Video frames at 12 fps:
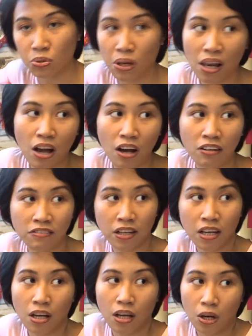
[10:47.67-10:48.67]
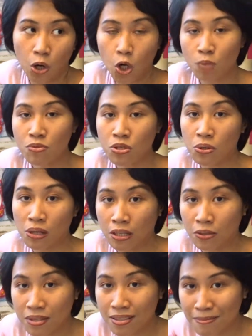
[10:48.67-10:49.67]
love
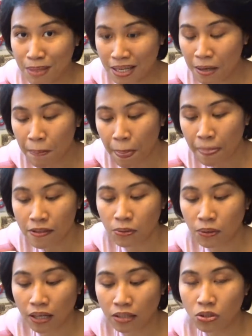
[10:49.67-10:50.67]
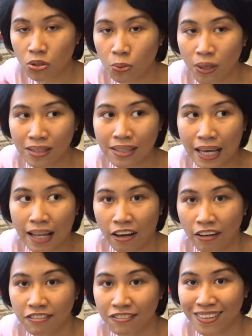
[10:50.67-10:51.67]
homeschooling with me, so I do what they
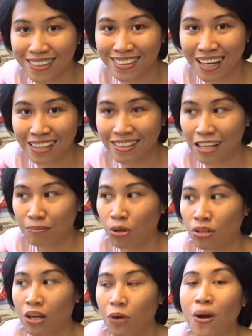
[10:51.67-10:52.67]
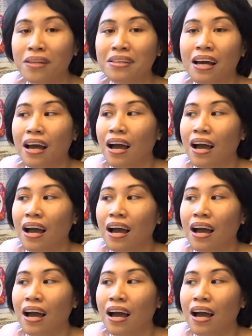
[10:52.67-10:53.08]
love, and at that point I want